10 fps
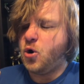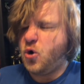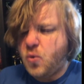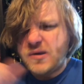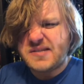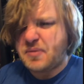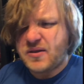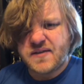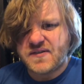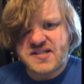Who was
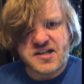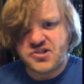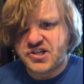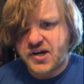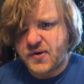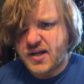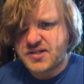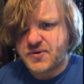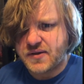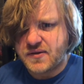pulling the sun chariot
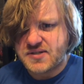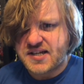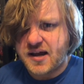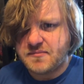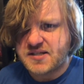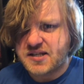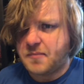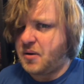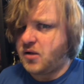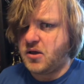during those times?
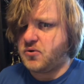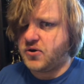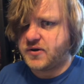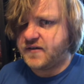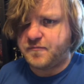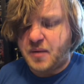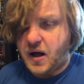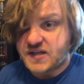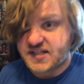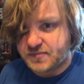Apollo couldn't have
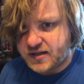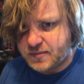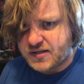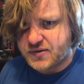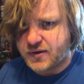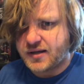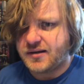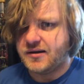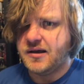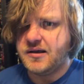possibly been doing it.
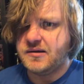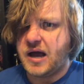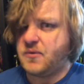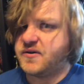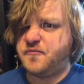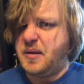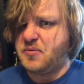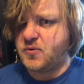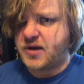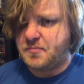I wonder if people
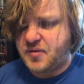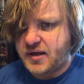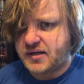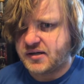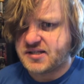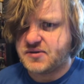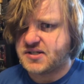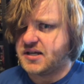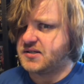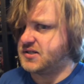were complaining to Zeus,
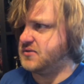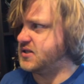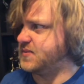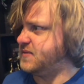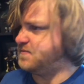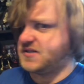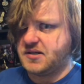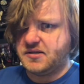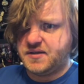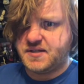like, Zeus, we
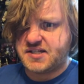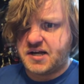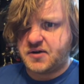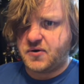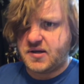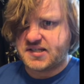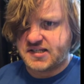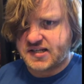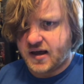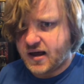still need the sun across the
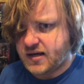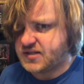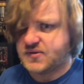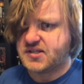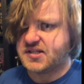sky, and Zeus is